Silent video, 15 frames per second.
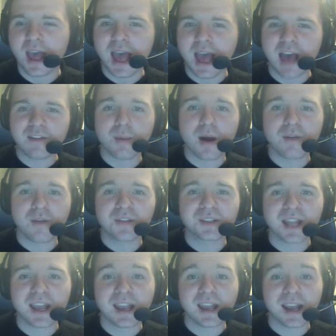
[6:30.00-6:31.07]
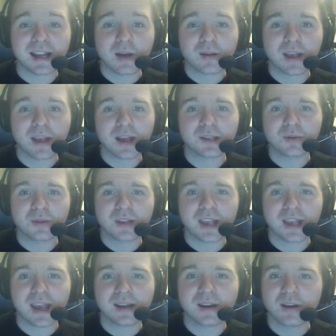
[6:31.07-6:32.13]
Have a marvelous day, and I'll catch you all
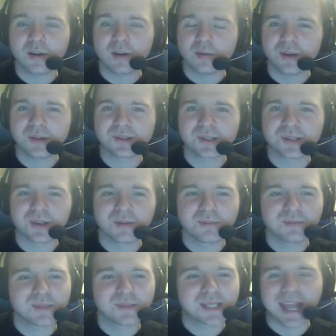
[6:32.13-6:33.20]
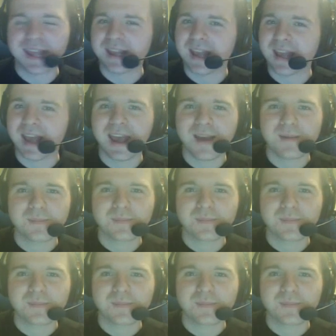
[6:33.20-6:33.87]
again real soon. Take care.